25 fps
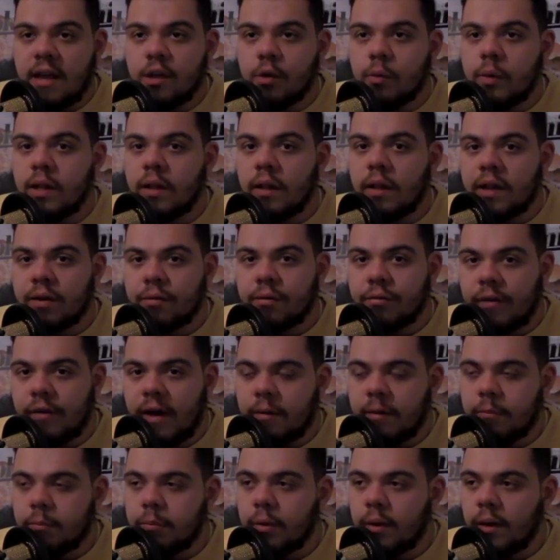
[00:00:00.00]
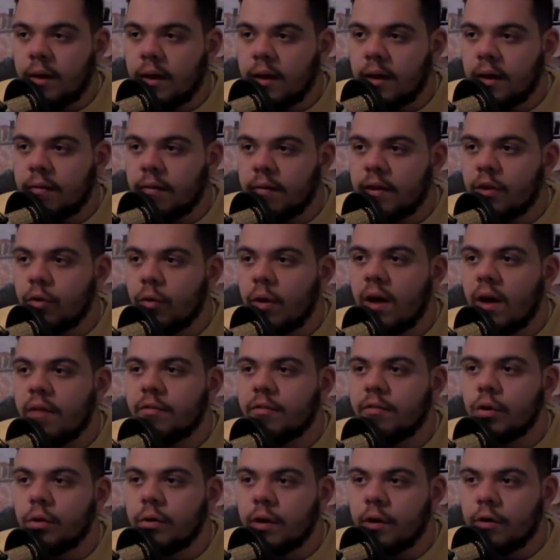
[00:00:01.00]
you eat like a fat pig, and then you have
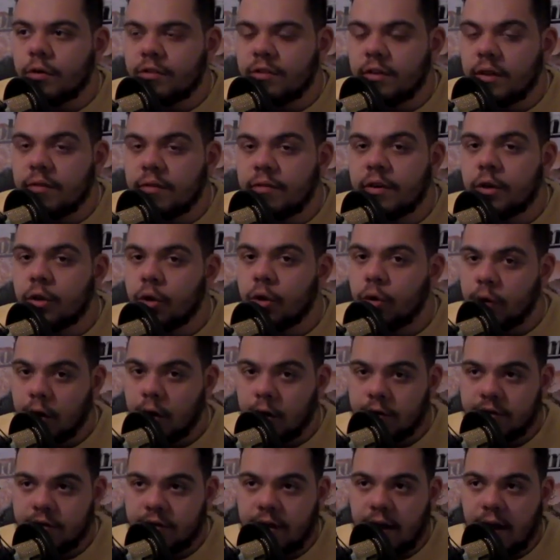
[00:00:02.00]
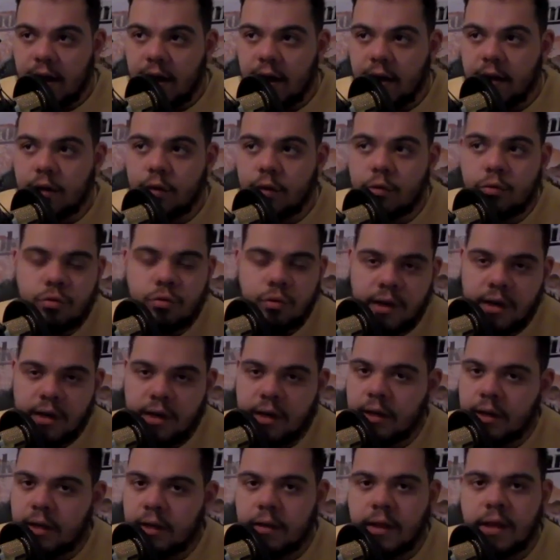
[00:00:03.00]
New Year's Eve and New Year's Day, you
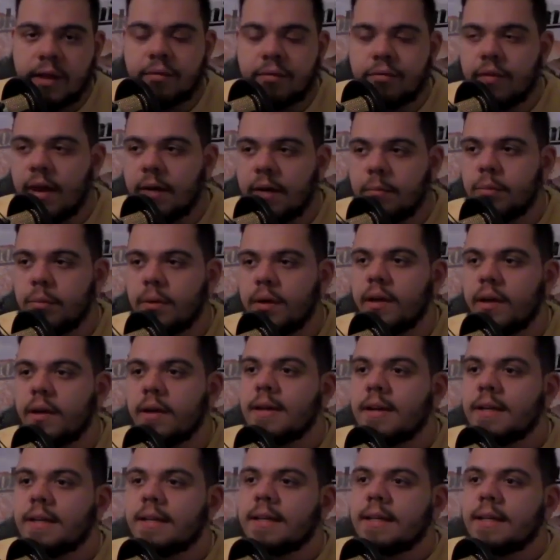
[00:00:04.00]
drink and eat like a fat pig.